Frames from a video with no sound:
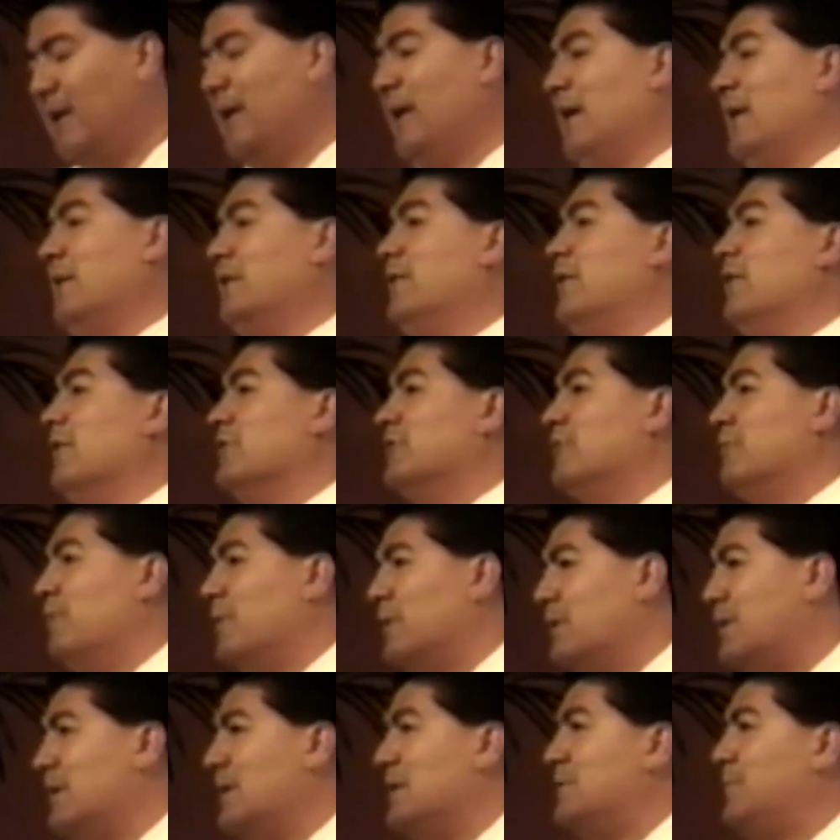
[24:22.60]
and deals
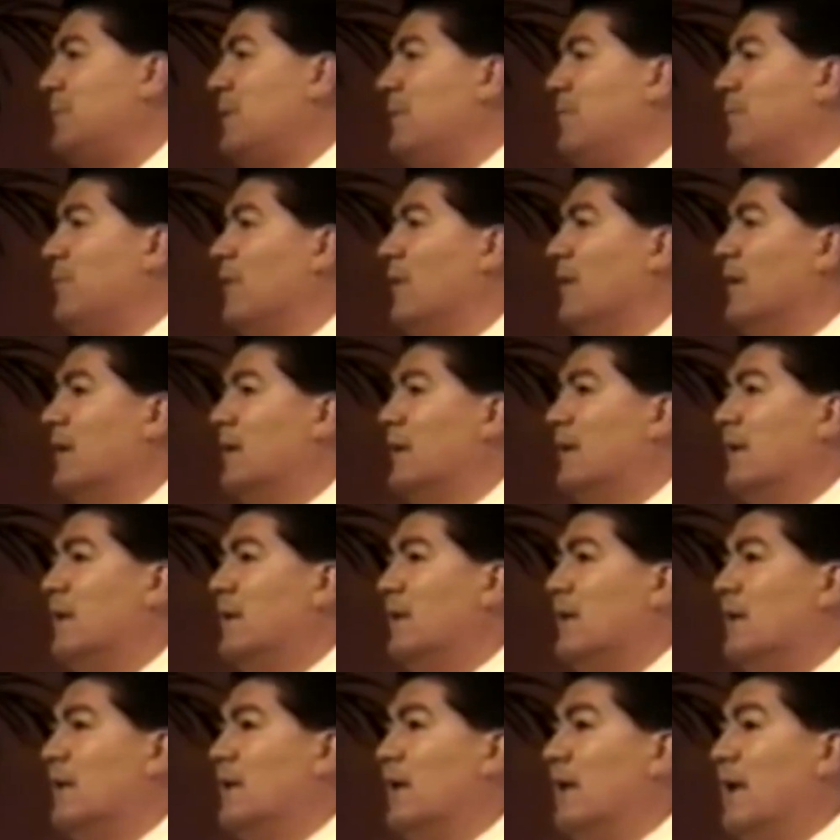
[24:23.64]
with these people
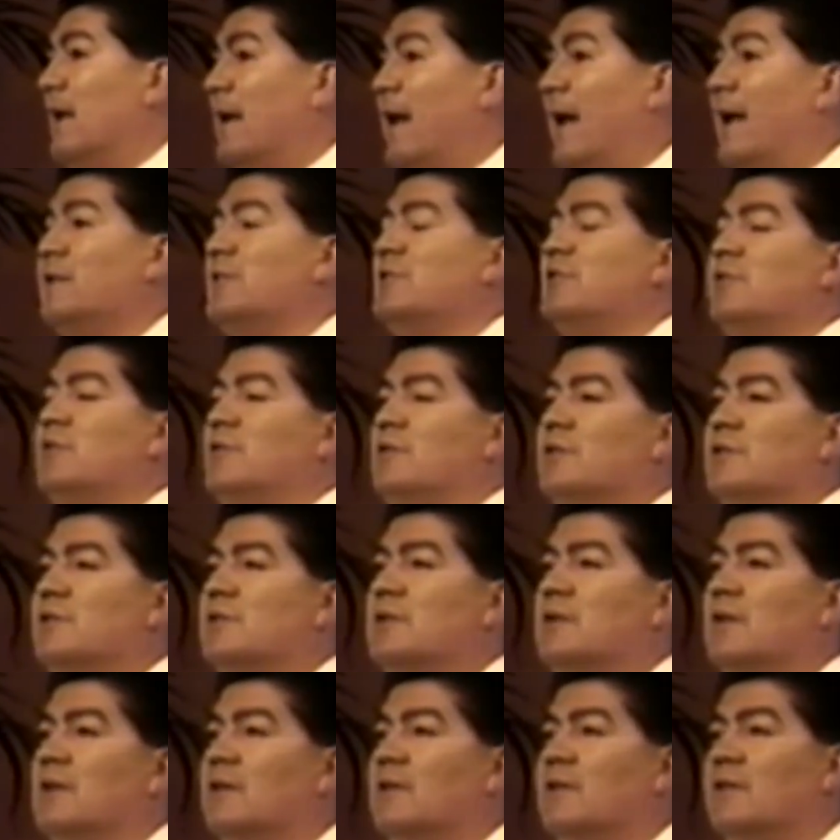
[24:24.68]
and
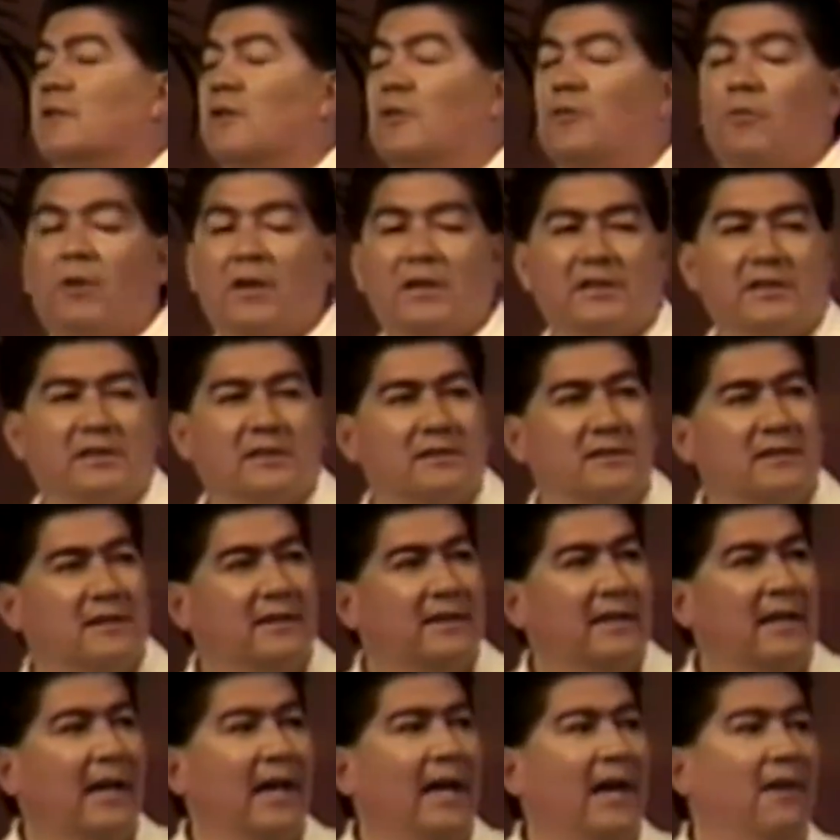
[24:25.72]
answers the questions that
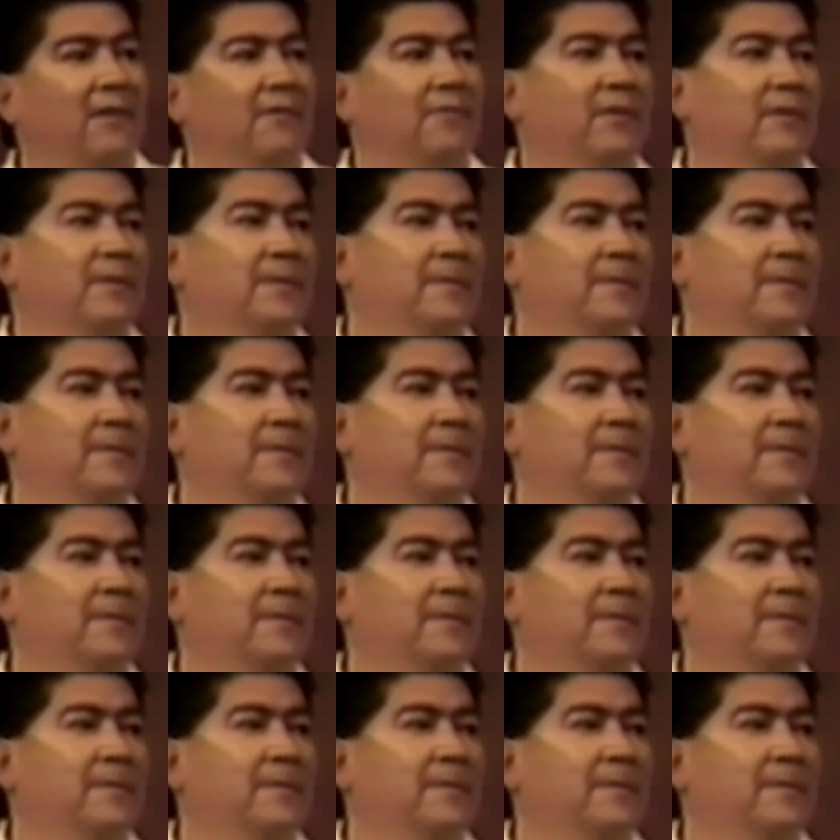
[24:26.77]
they have.